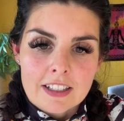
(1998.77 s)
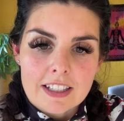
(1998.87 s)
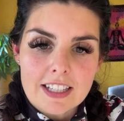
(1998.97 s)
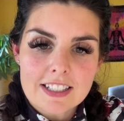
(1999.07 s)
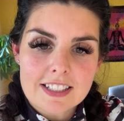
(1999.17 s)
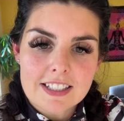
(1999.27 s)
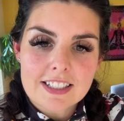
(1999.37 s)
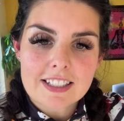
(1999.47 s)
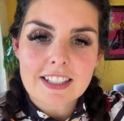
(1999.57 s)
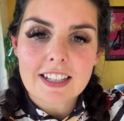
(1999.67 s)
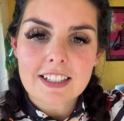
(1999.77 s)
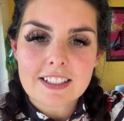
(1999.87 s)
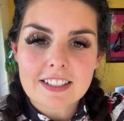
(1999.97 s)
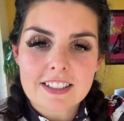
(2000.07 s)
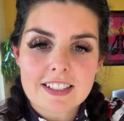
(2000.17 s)
It's a
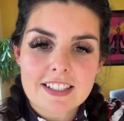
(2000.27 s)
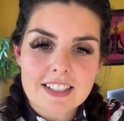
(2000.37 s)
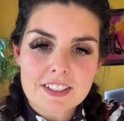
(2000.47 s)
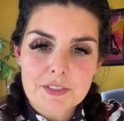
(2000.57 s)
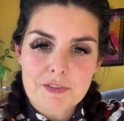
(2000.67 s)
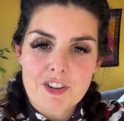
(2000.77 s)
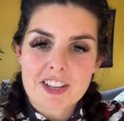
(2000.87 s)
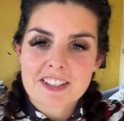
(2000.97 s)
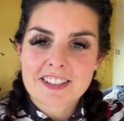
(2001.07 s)
skeleton dysfunction.